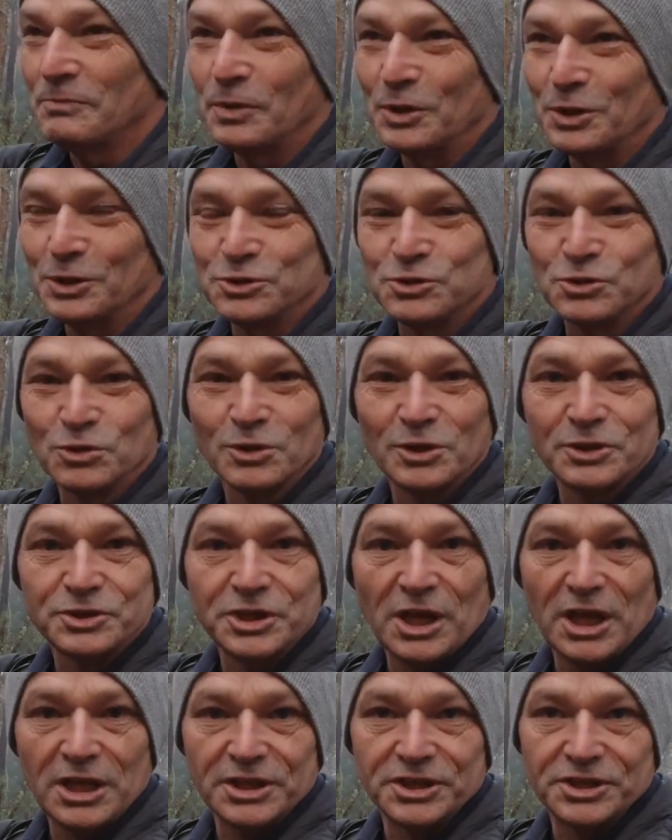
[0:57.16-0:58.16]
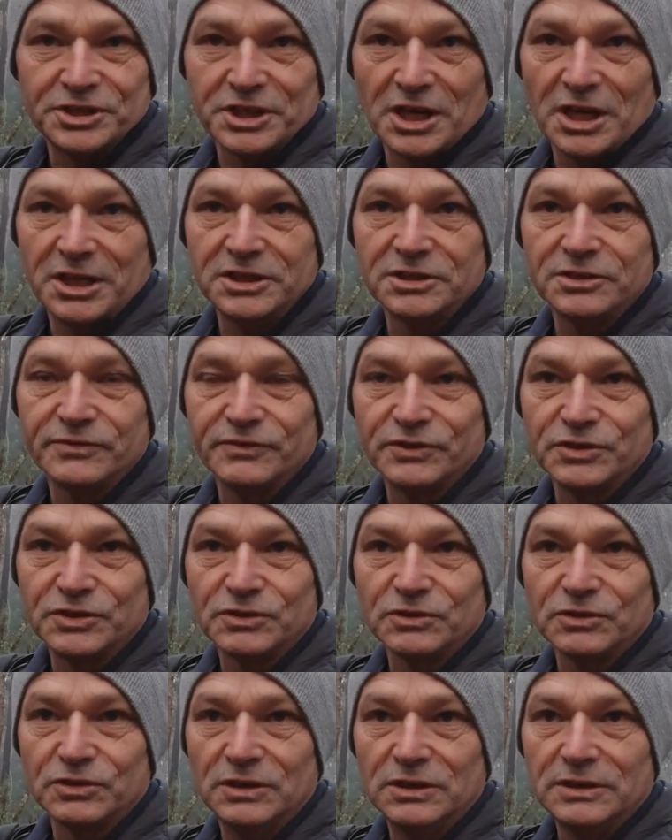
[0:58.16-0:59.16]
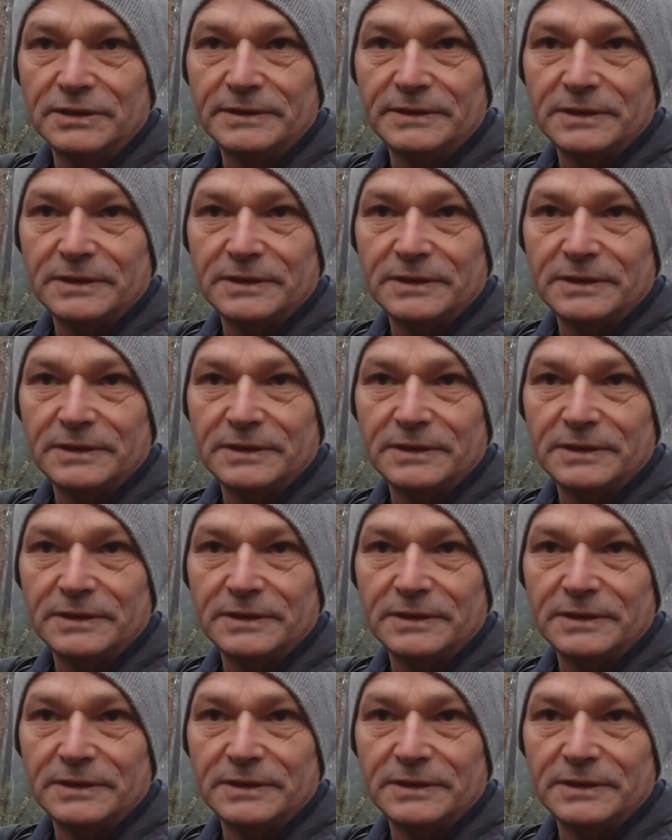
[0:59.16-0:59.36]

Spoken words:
But it's all a challenge, that is for sure.